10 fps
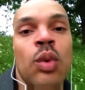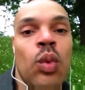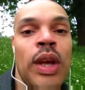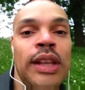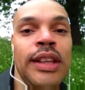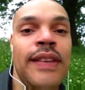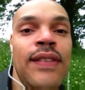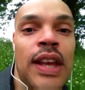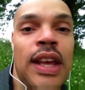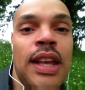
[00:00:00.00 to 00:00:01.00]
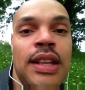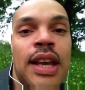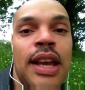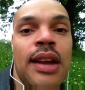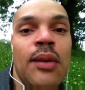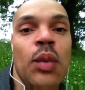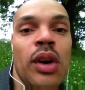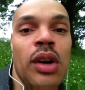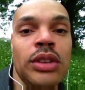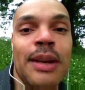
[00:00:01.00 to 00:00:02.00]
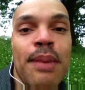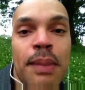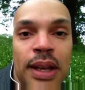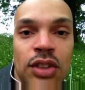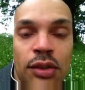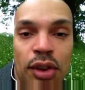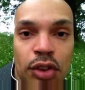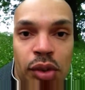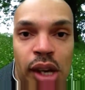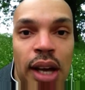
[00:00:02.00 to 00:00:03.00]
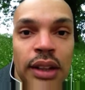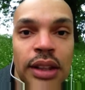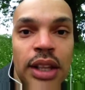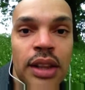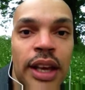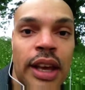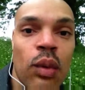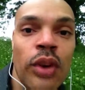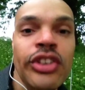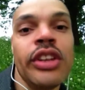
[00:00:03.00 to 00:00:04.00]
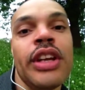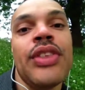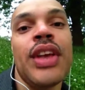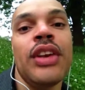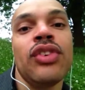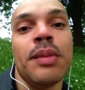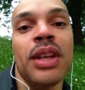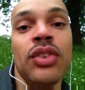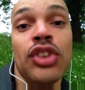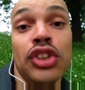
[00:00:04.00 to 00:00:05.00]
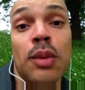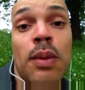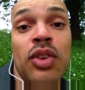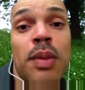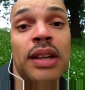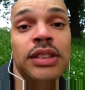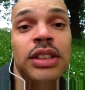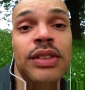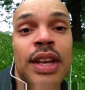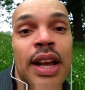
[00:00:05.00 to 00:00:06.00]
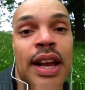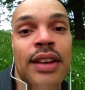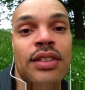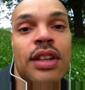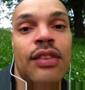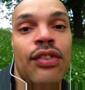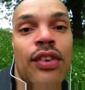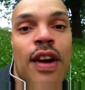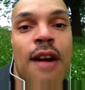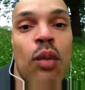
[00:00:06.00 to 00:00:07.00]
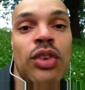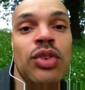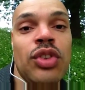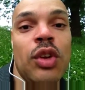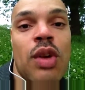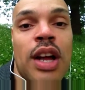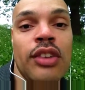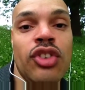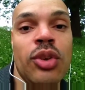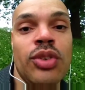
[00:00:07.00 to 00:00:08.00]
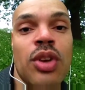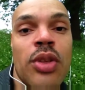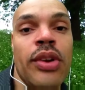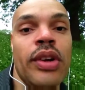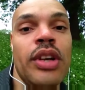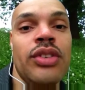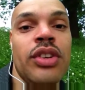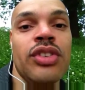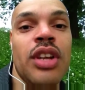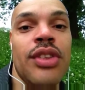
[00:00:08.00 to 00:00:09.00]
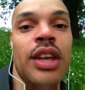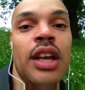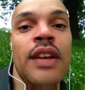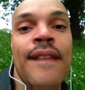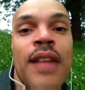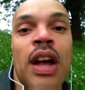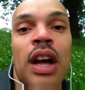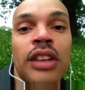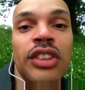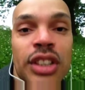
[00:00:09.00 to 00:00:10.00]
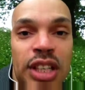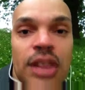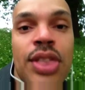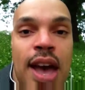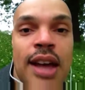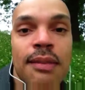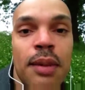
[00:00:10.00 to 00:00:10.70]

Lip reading: We live in a world that propagates a false reality. They want you to look at things from an external perspective, as if what you see around you is all there is and there's nothing underneath that.